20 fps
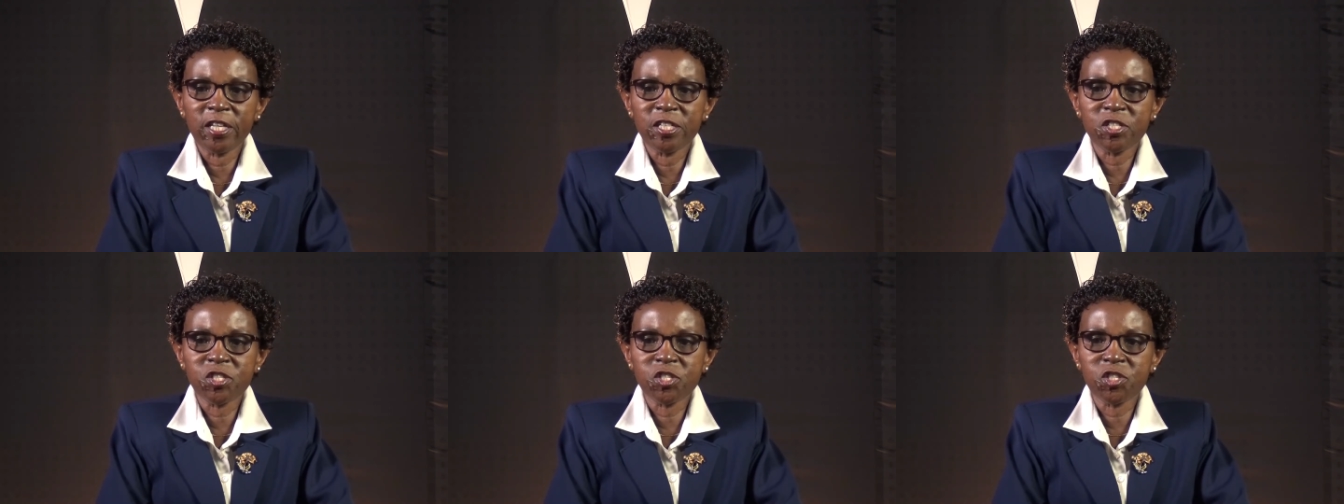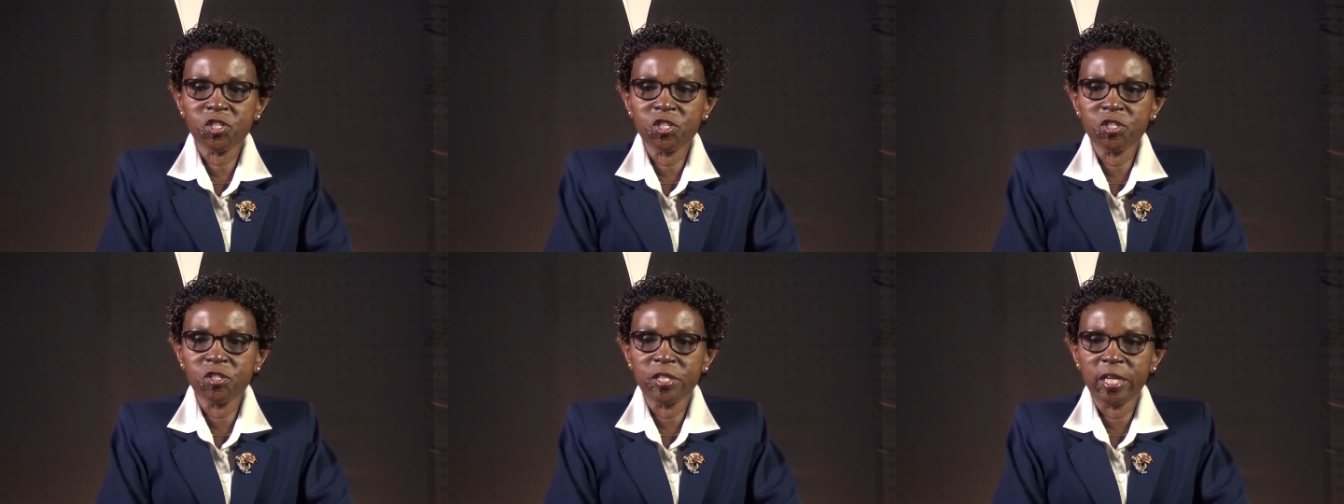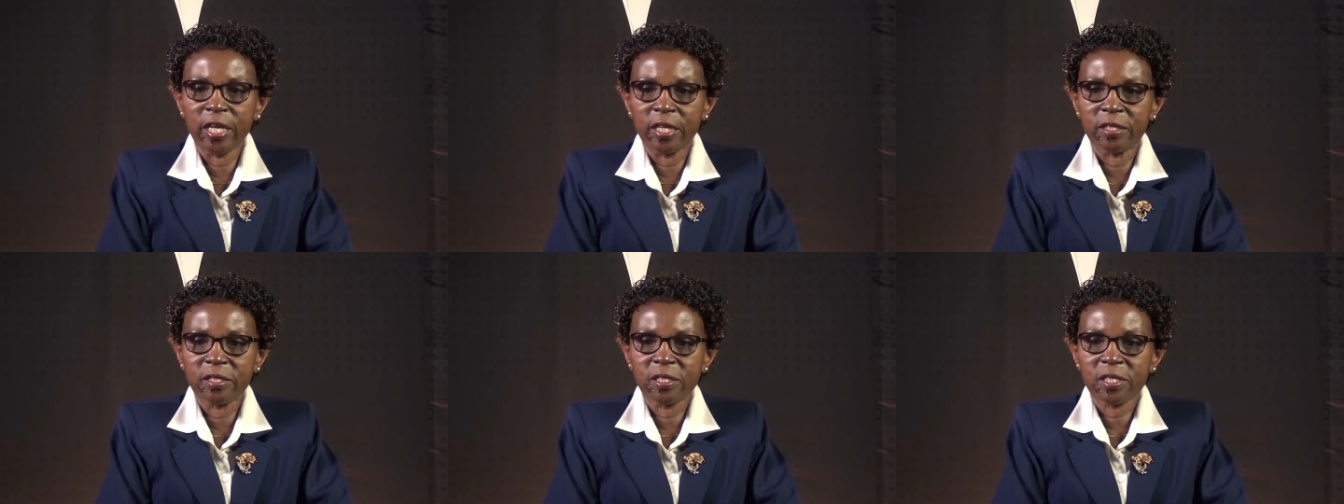
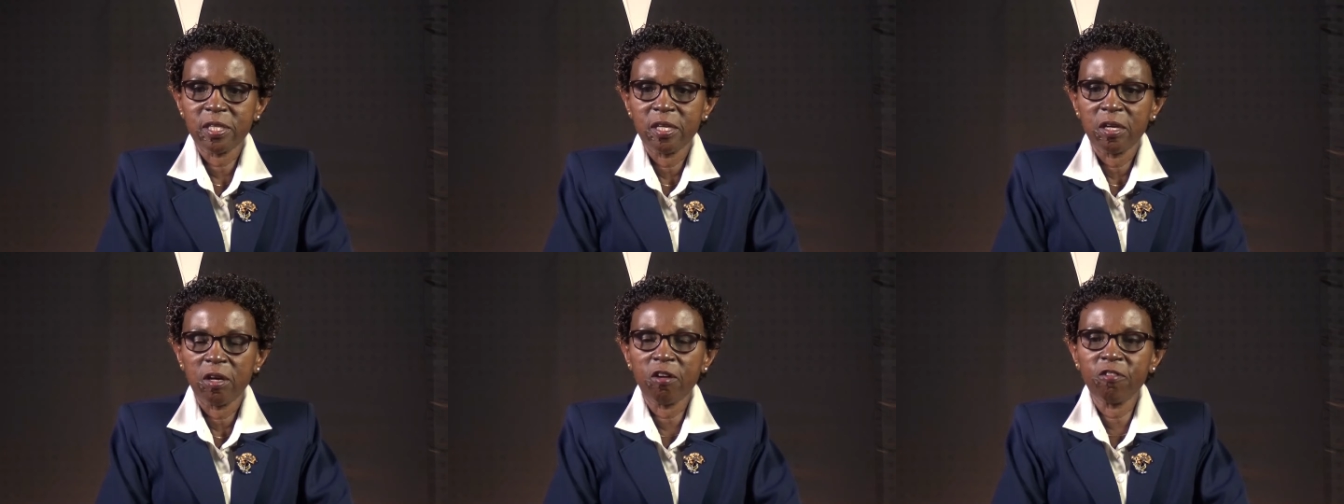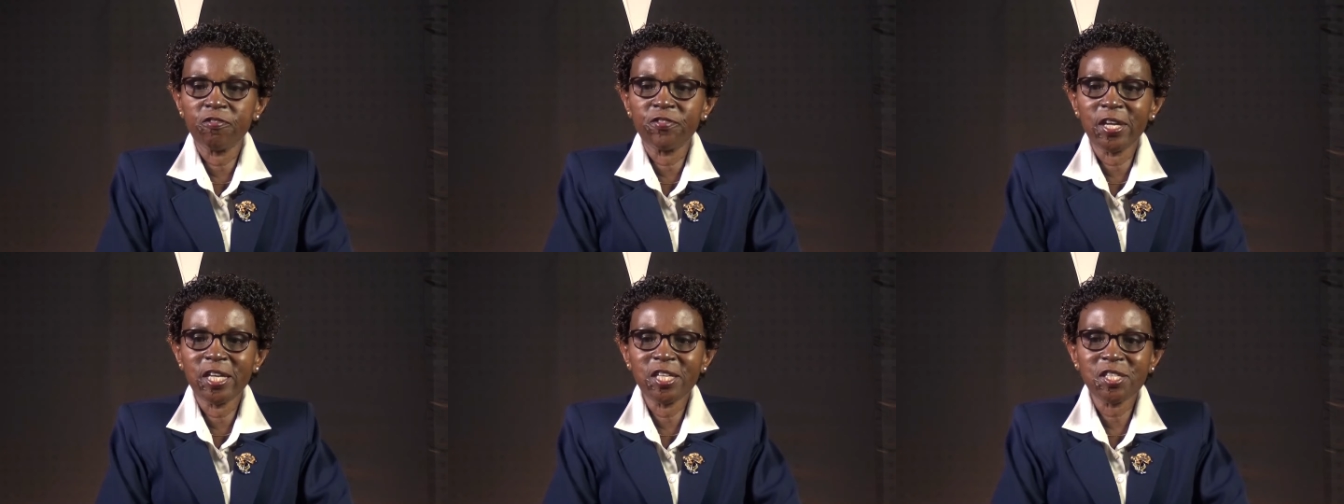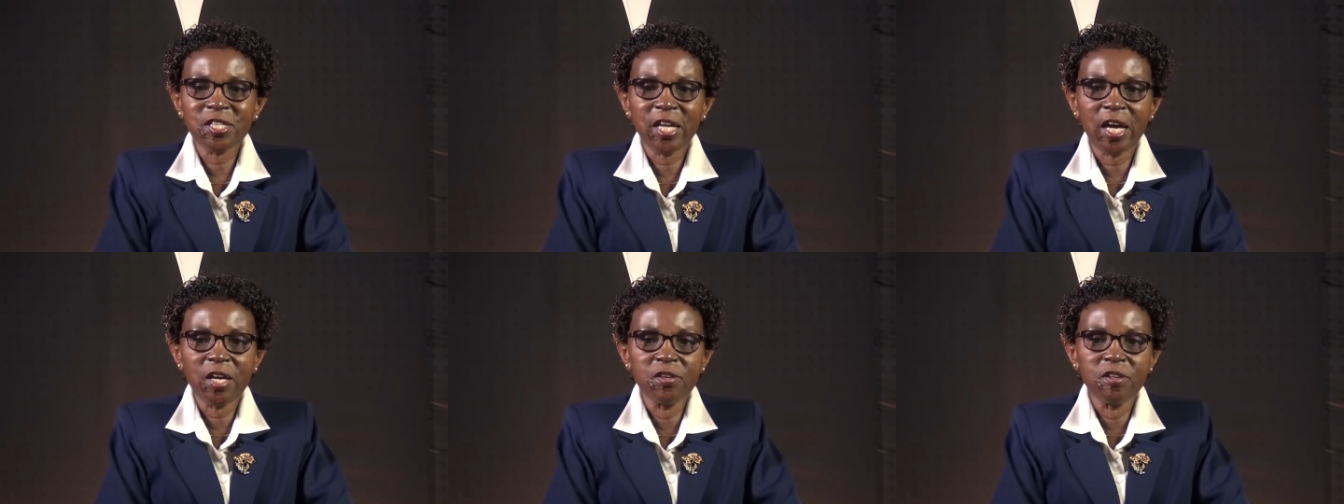student of
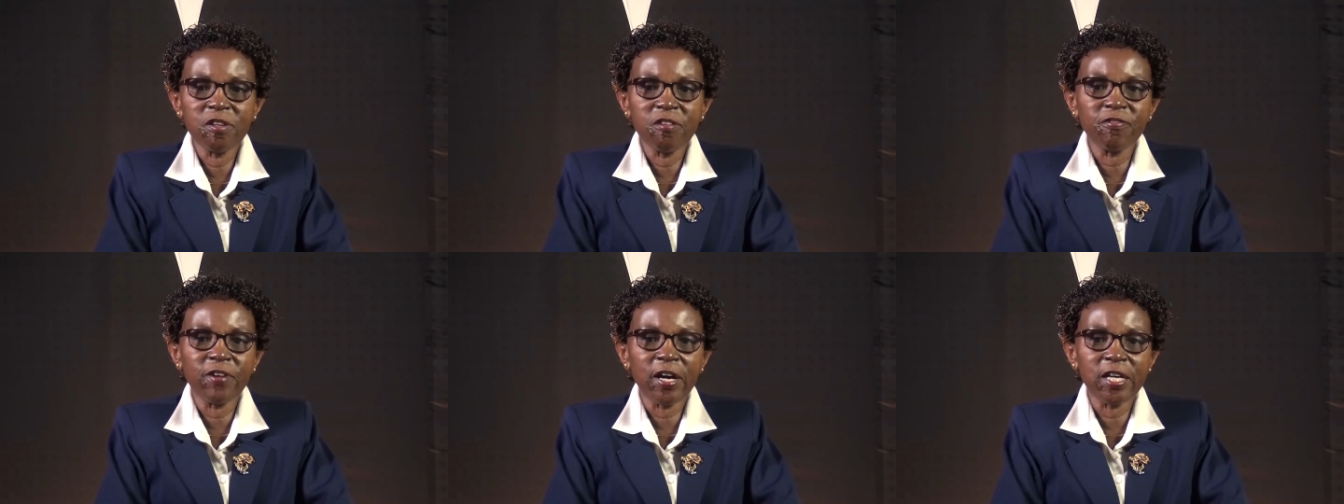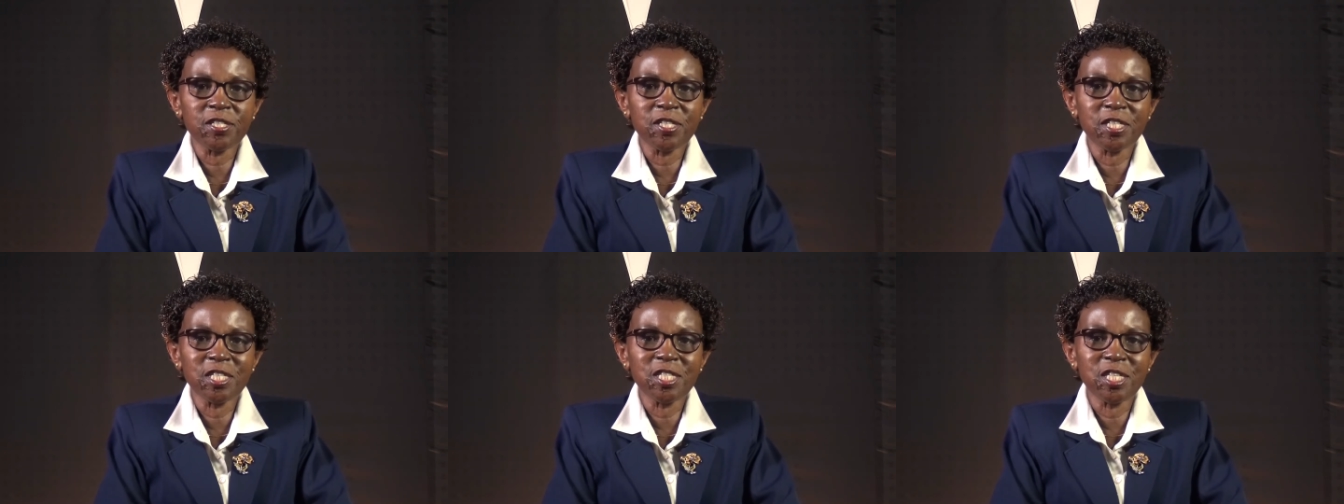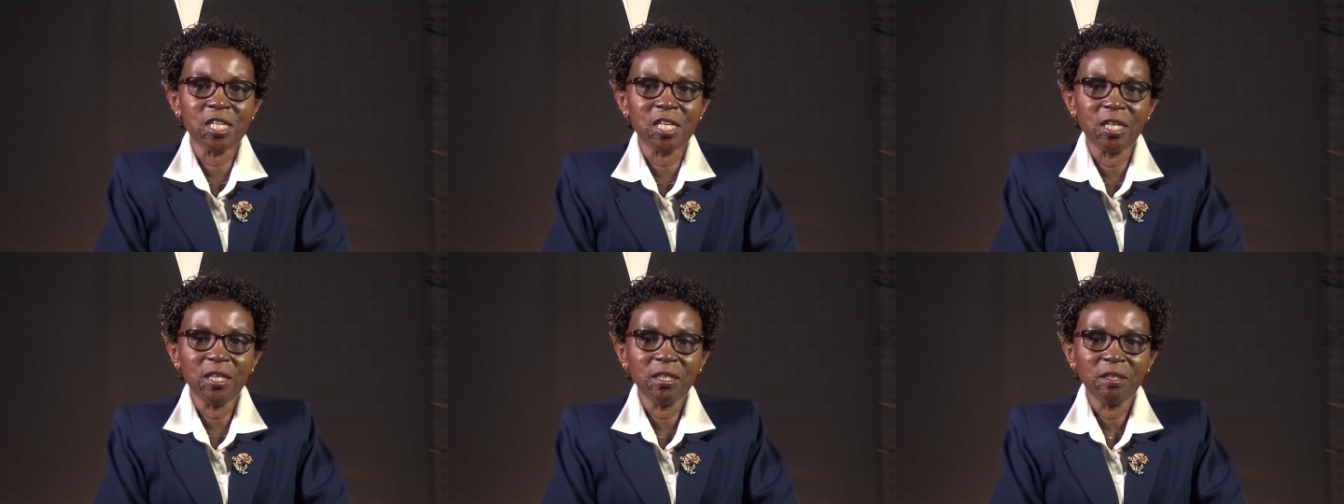Daystar
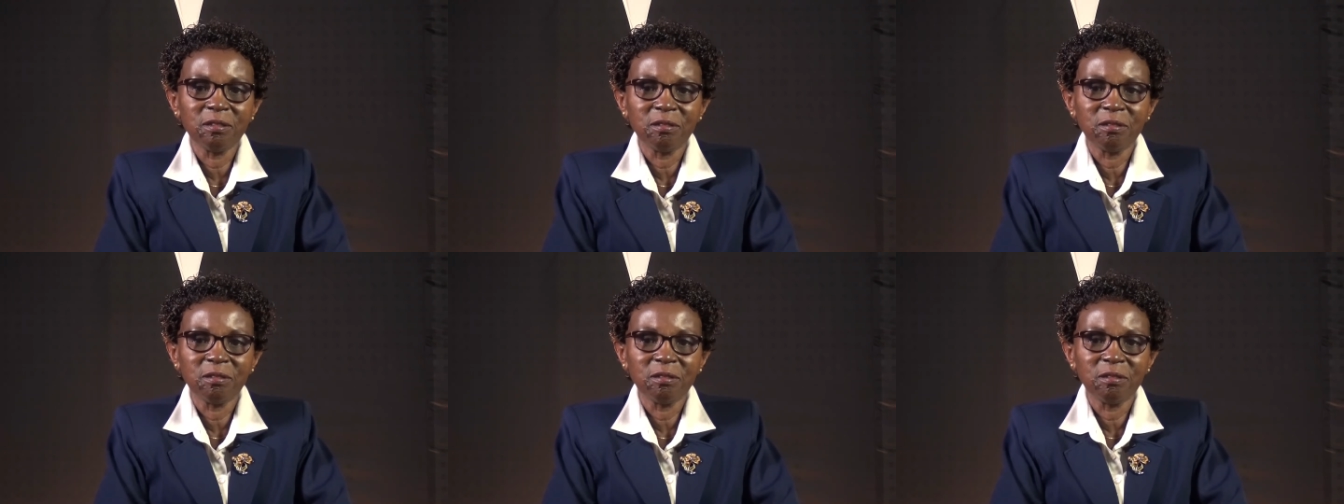University,